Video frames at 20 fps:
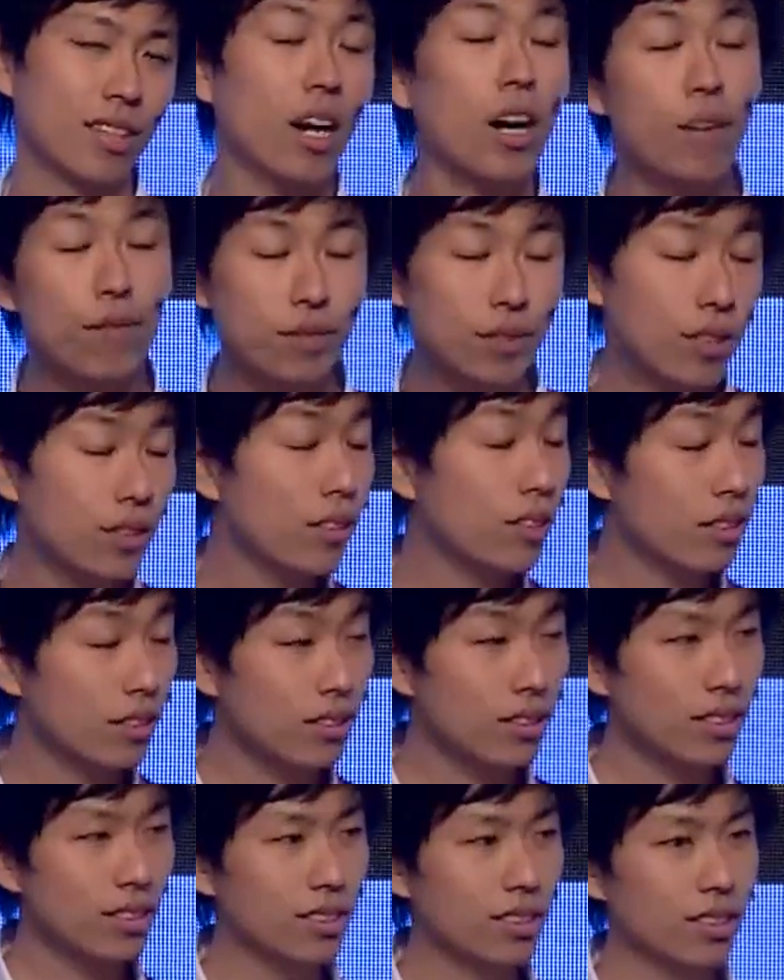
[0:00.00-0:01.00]
Of
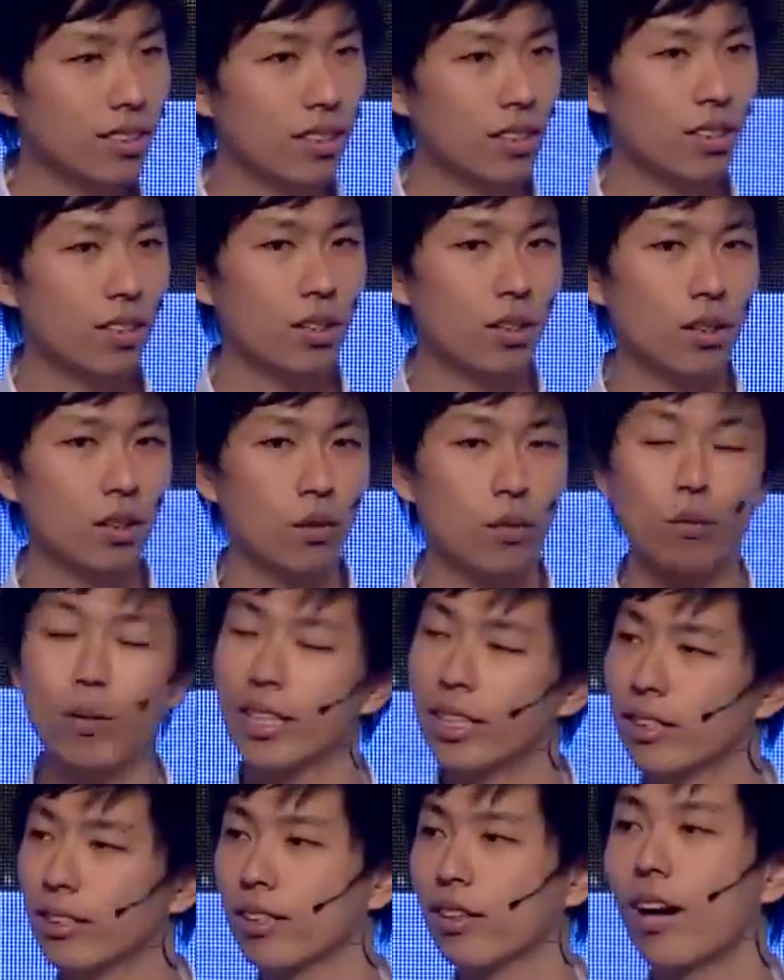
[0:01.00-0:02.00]
course, we
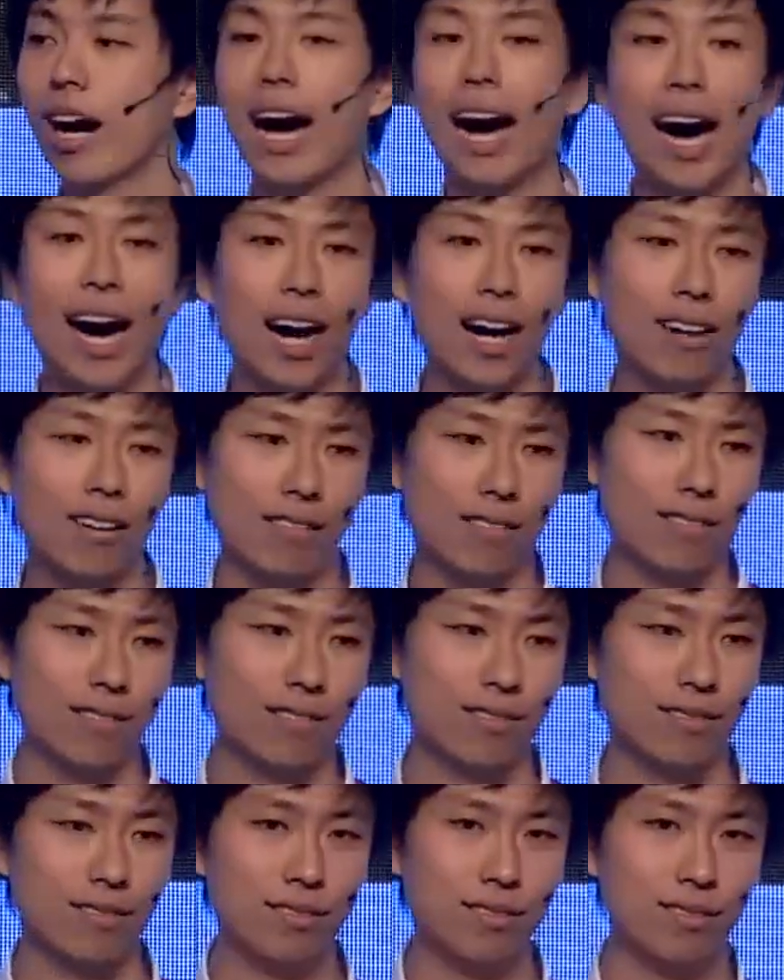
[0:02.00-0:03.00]
don't know how.
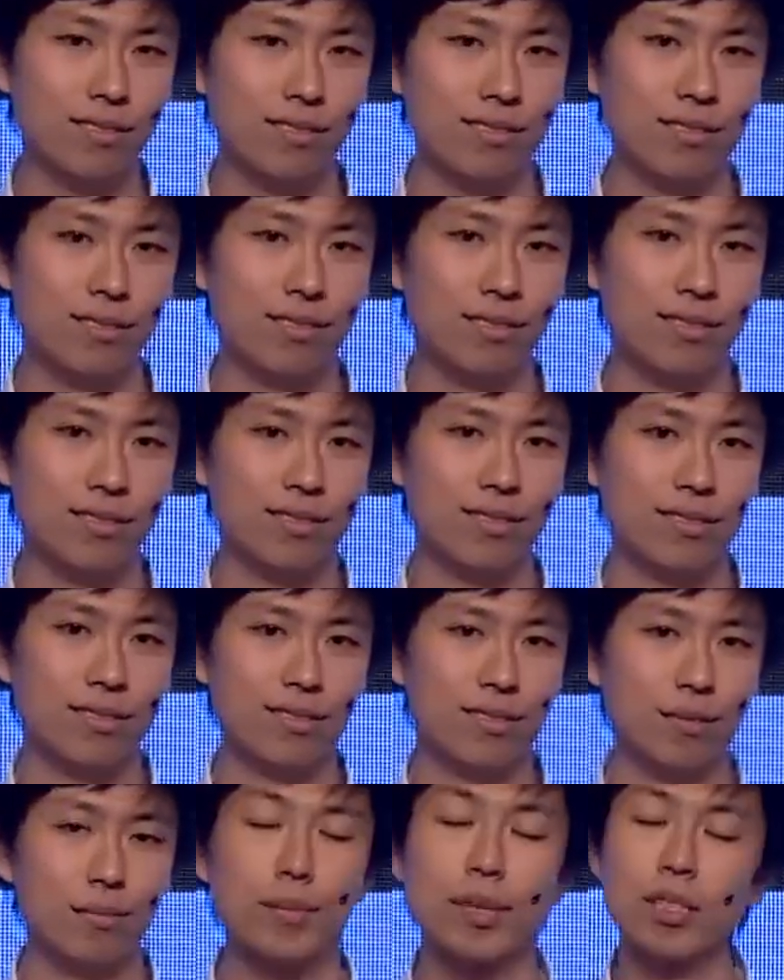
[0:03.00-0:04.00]

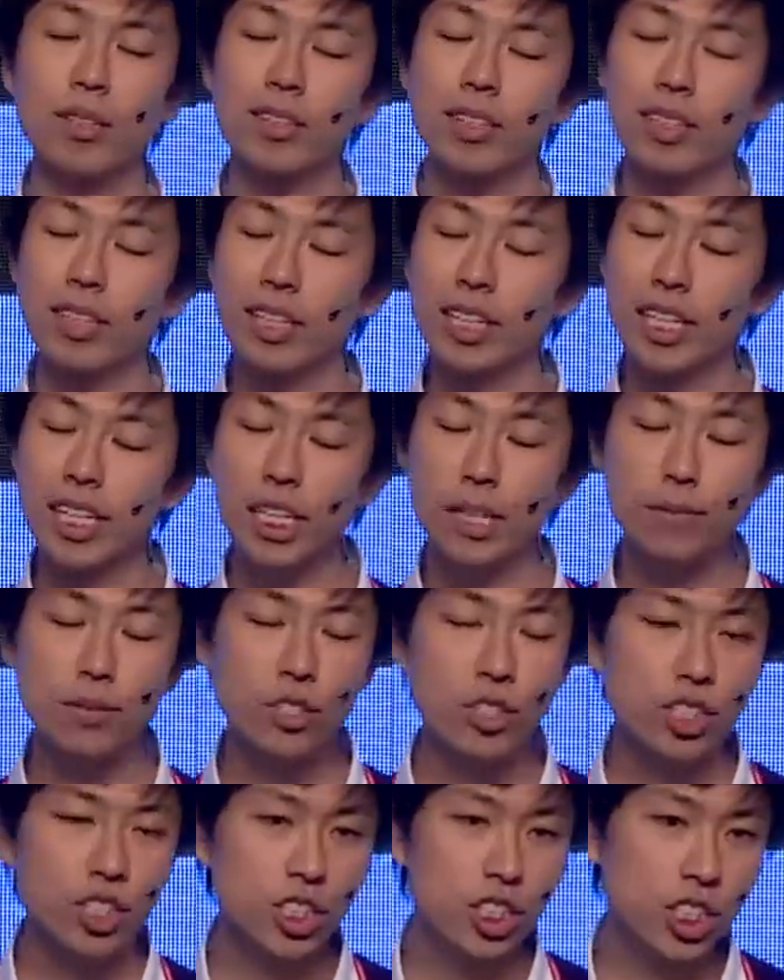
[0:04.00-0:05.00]
But even
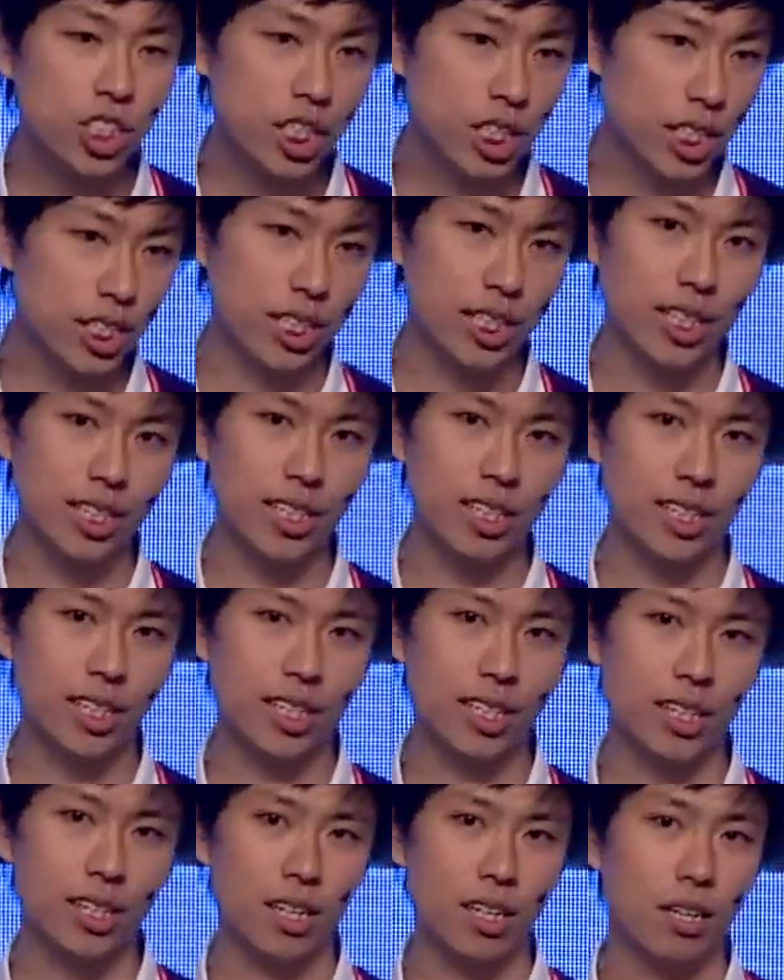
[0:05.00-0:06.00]
she
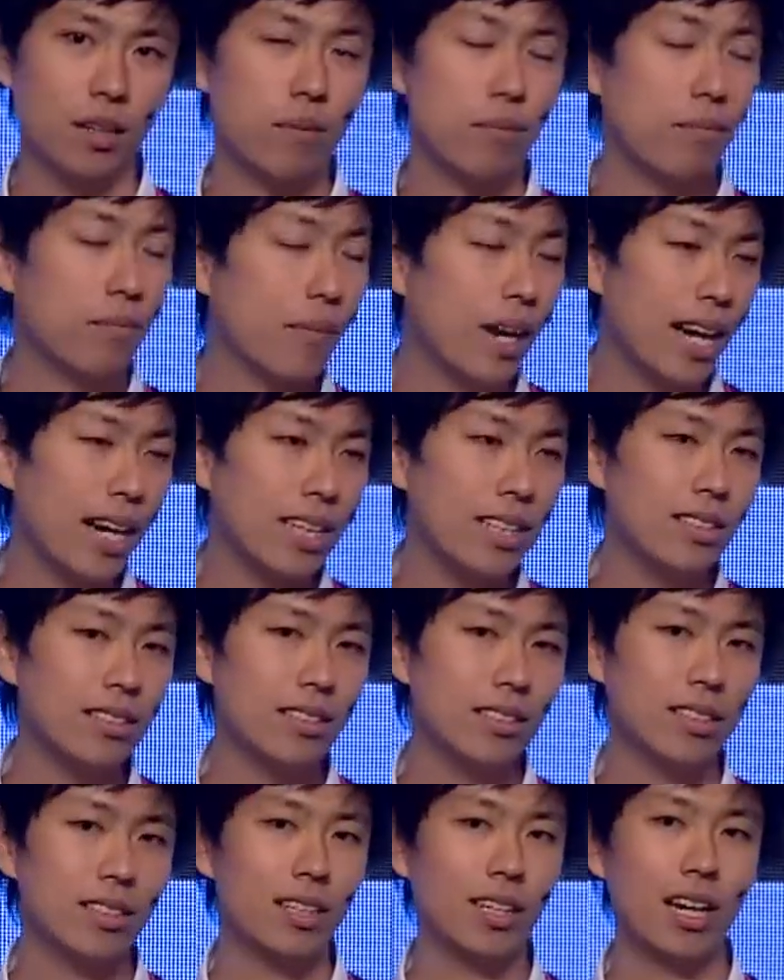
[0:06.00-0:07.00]
might
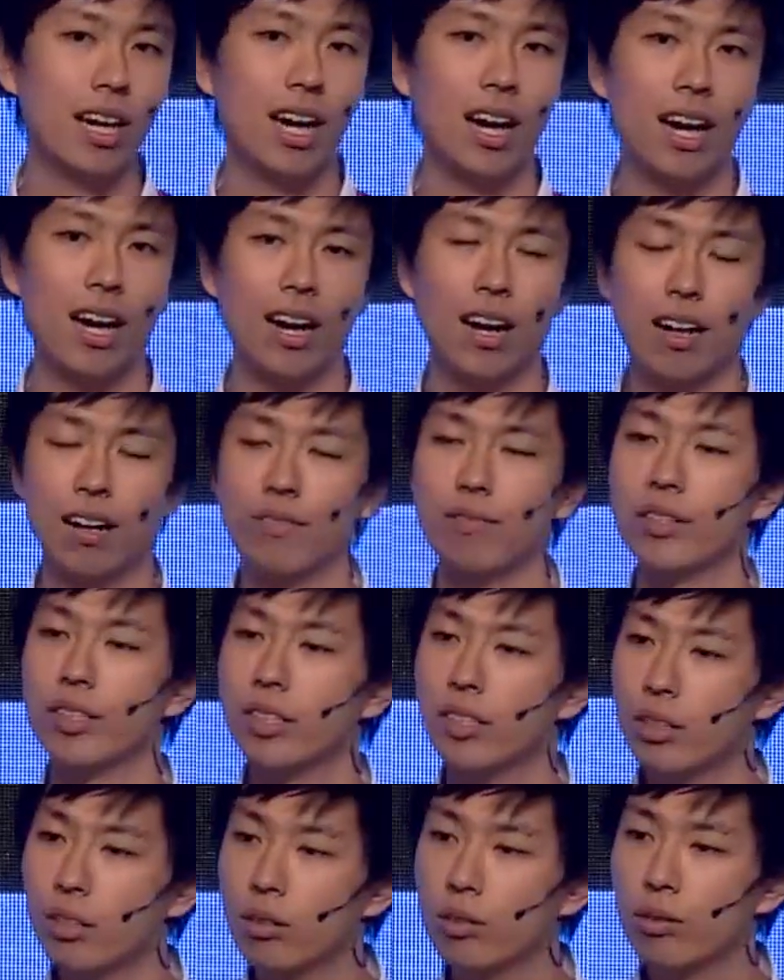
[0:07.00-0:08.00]
have
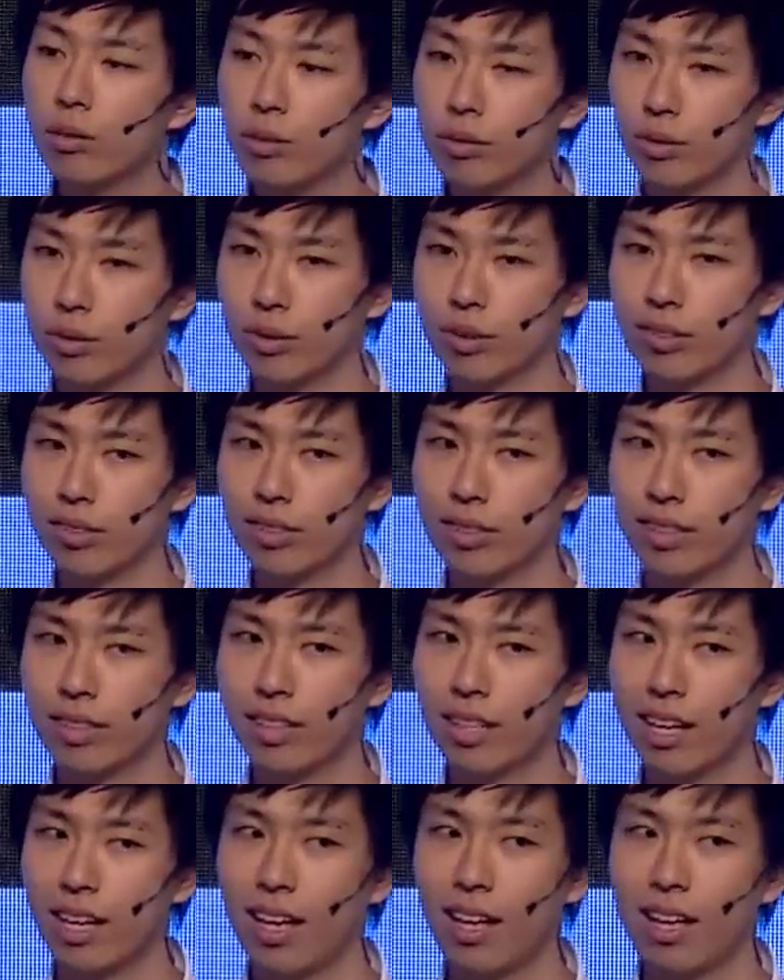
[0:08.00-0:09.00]
no clue.
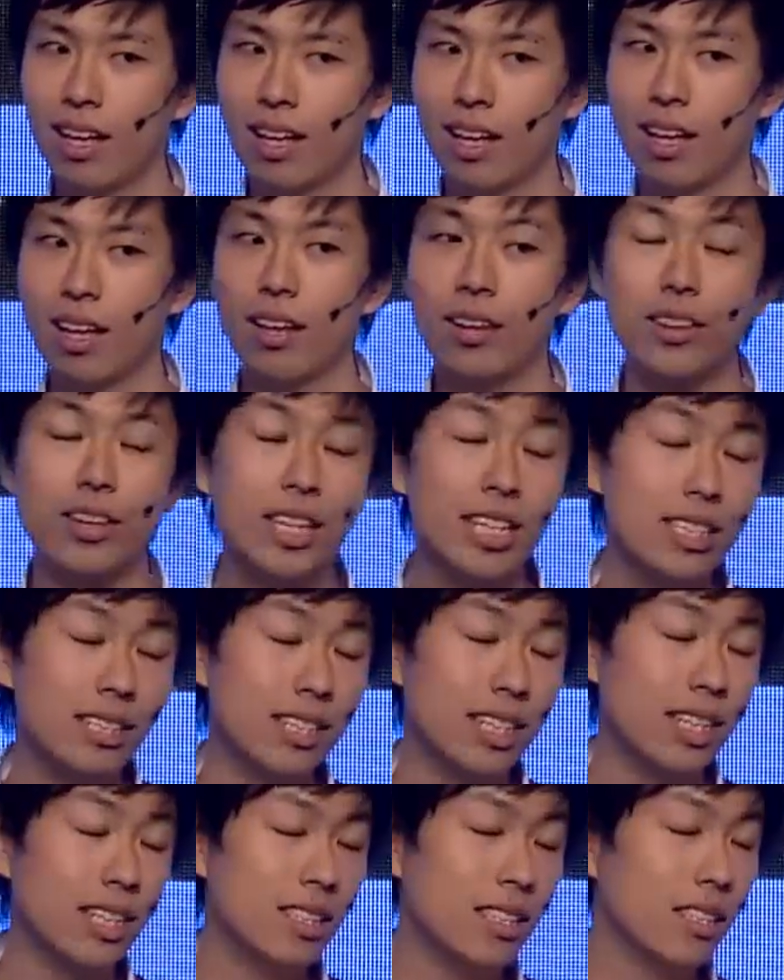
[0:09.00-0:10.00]
This
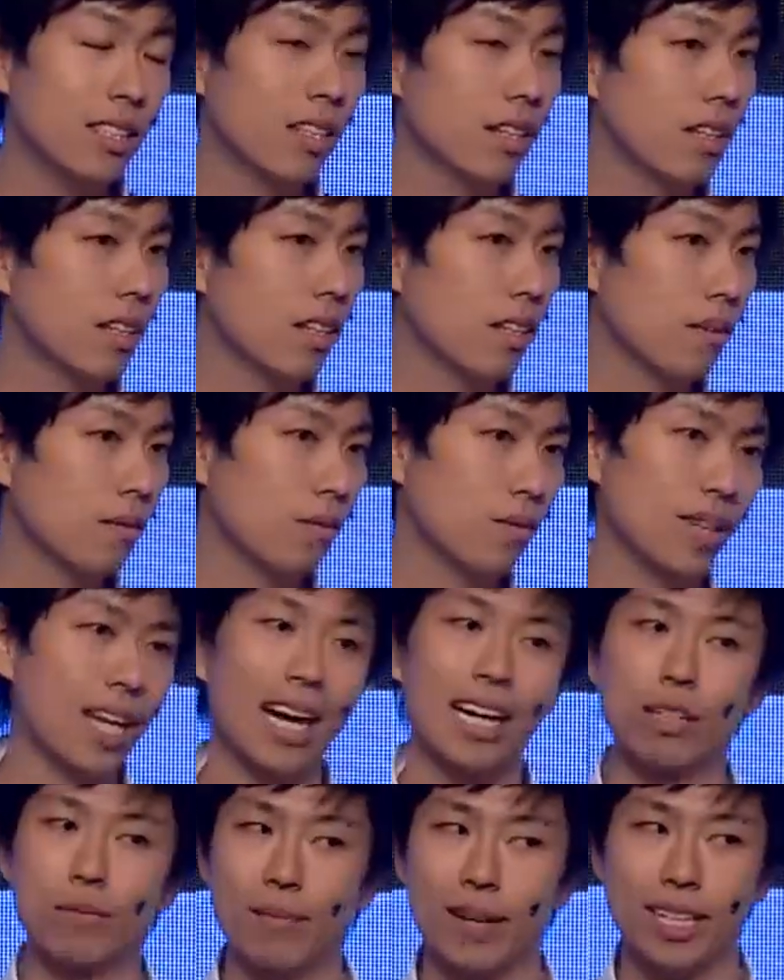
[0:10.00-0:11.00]
is
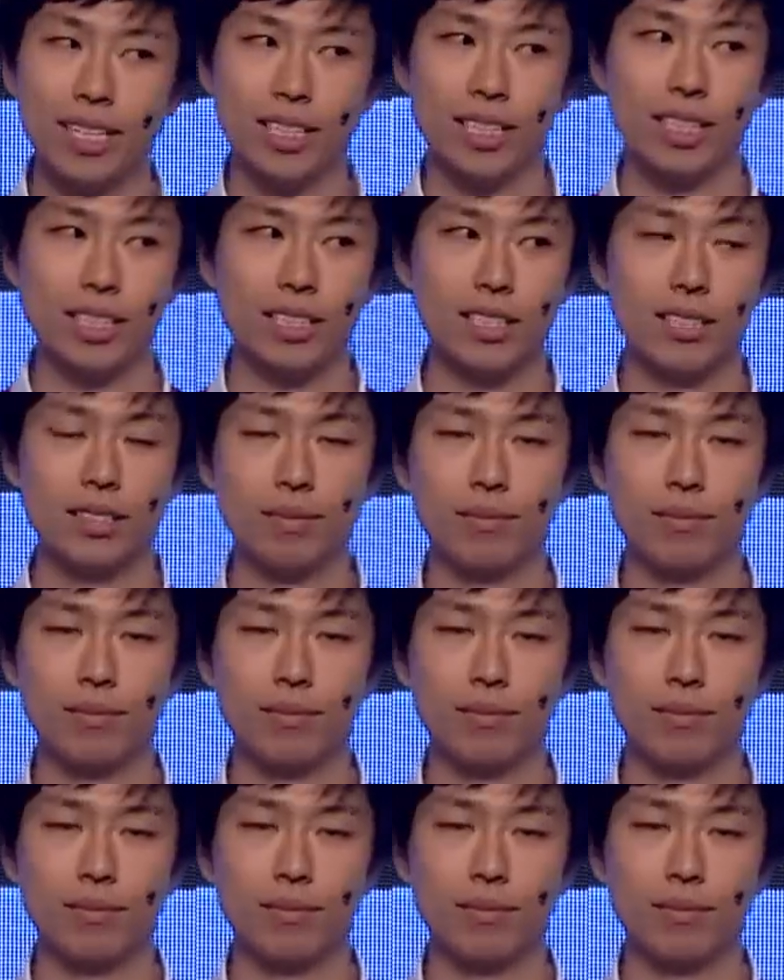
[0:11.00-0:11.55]
black magic.